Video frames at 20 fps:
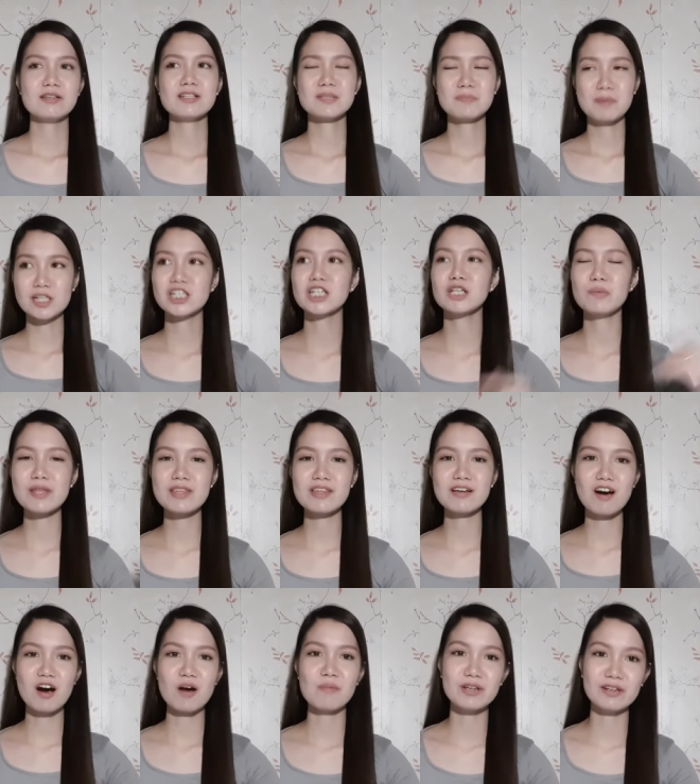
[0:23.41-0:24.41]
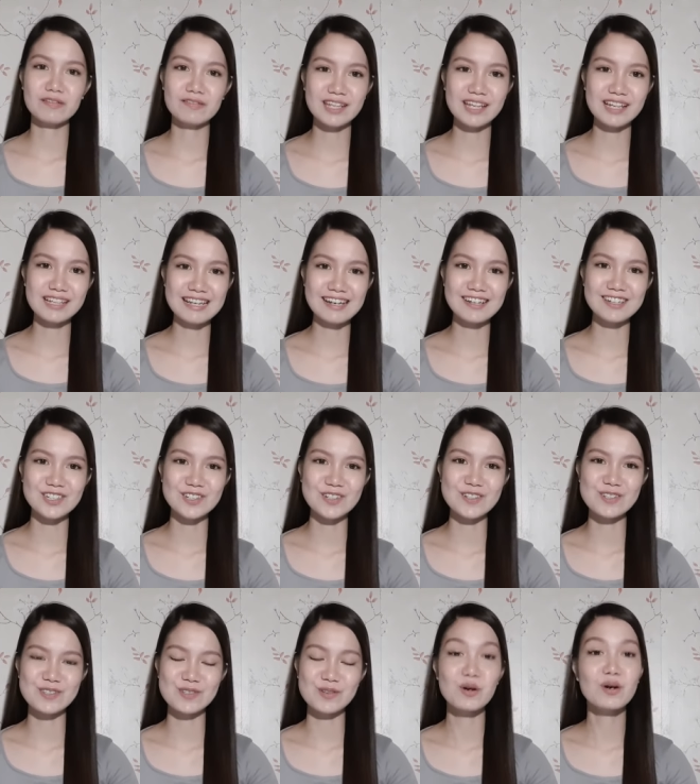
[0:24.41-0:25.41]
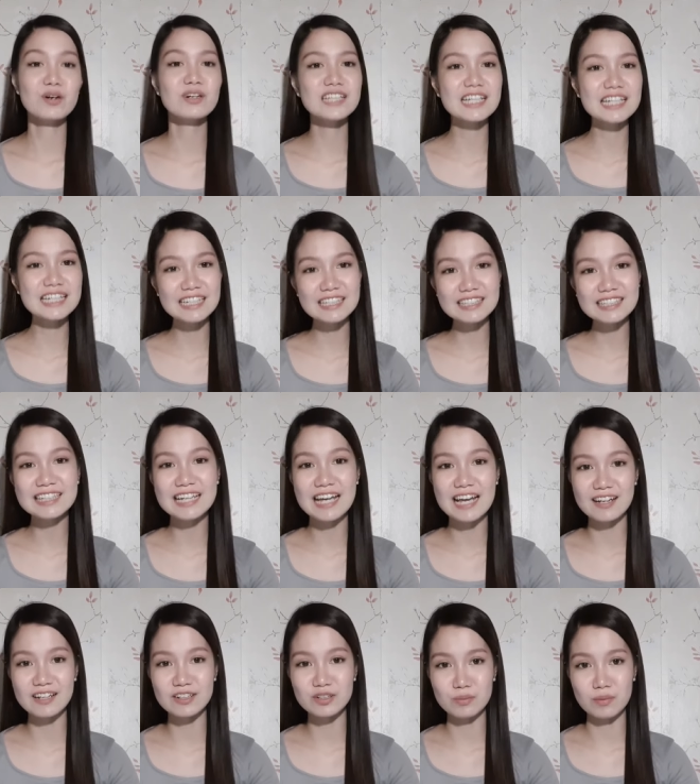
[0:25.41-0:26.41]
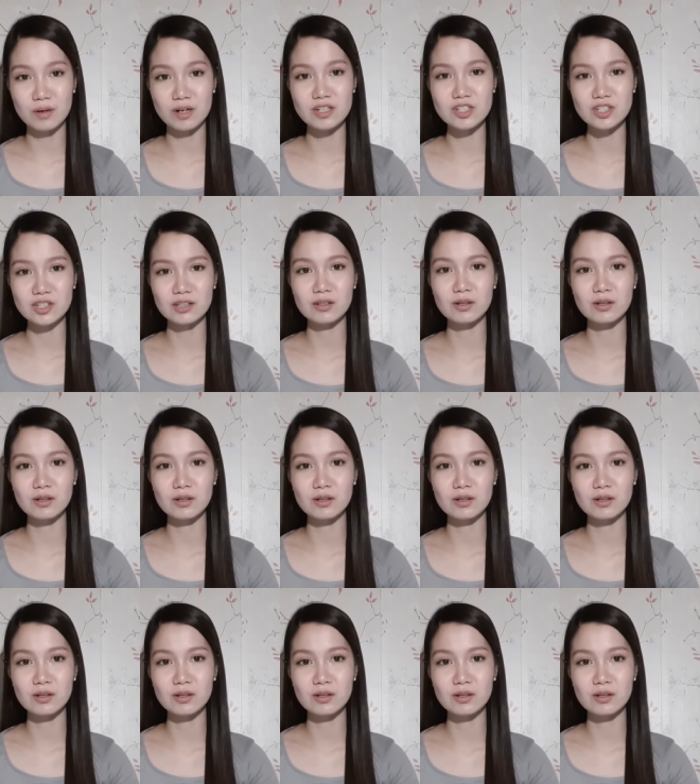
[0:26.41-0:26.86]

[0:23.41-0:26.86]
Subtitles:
especially with the coming of the elections. No? Kung ano talaga nangyari ng martial